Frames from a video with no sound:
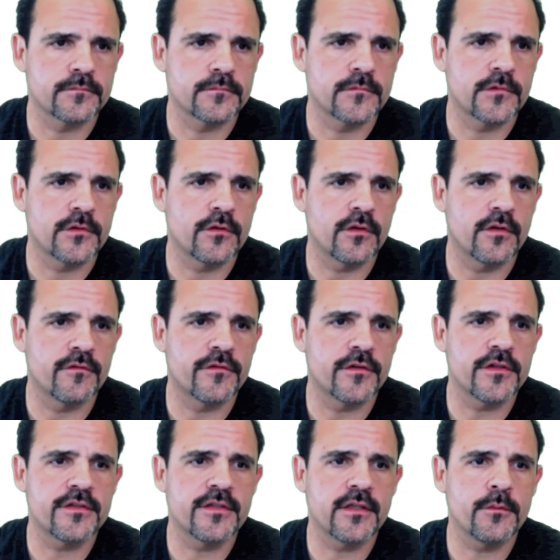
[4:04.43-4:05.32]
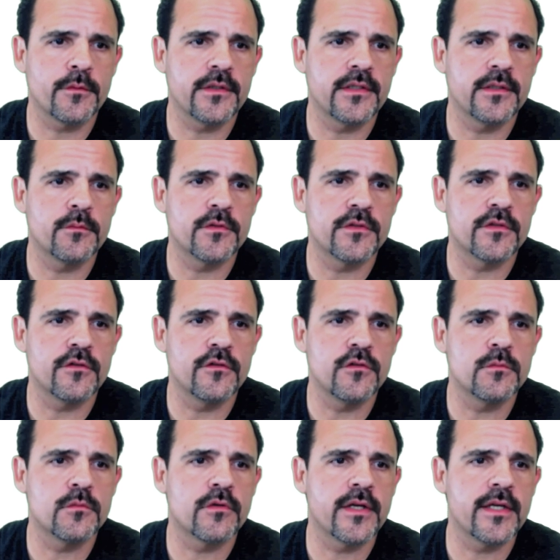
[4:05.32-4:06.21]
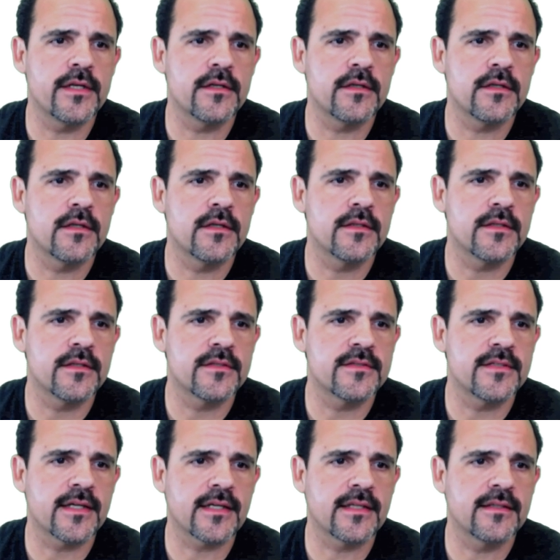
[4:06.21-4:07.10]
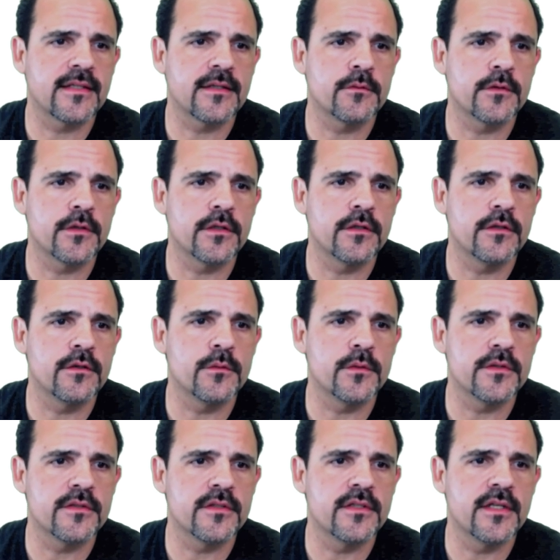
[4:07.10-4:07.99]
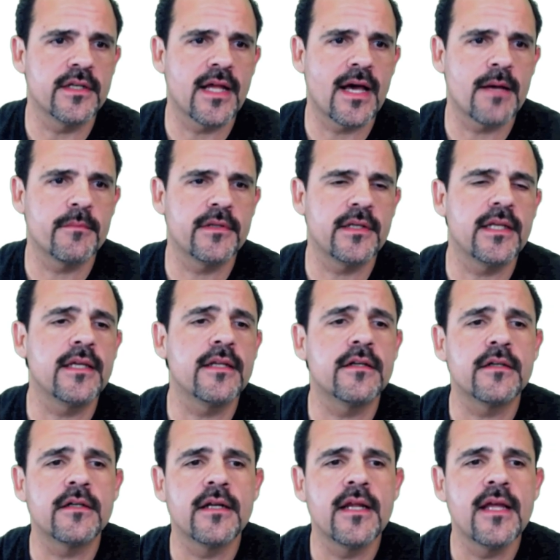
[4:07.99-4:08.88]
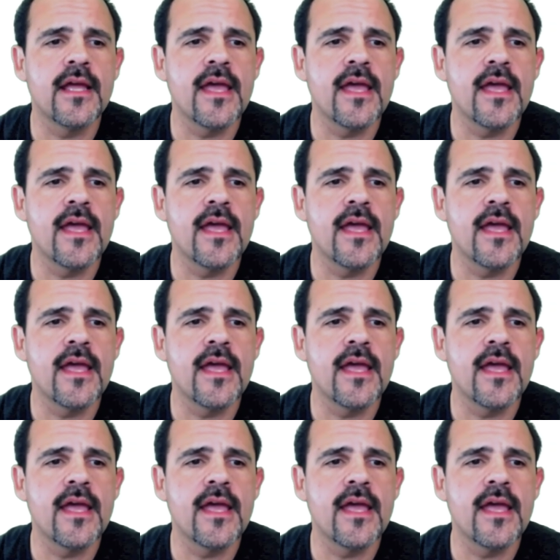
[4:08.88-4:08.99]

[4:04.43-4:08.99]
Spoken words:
So the first thing we did was the numerator. The second thing we're going to do is the denominator.